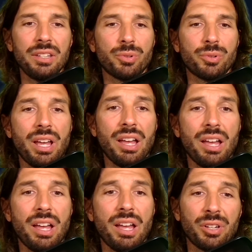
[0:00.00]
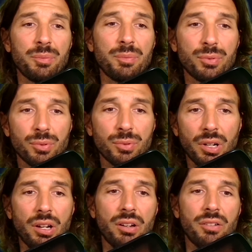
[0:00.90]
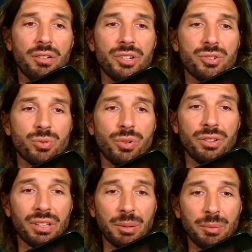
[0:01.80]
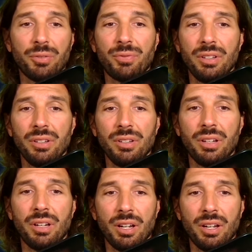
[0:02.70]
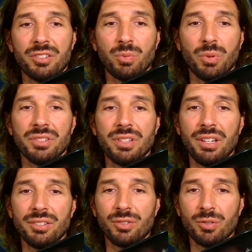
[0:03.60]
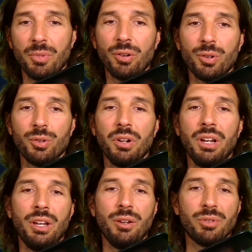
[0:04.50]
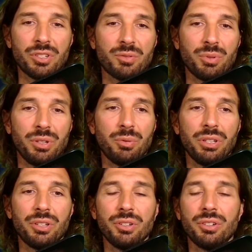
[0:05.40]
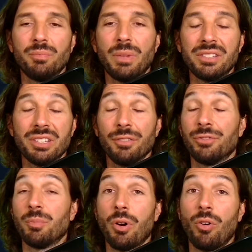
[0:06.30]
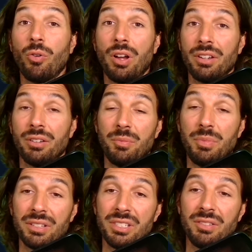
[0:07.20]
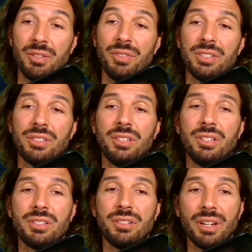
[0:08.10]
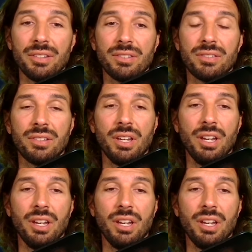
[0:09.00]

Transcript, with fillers: we're going to have in Fribourg, uh, very join Cryptophil uh, this Wednesday, so tomorrow, which is really, really good. Myself, tomorrow, I'm going to be at CV VC's event,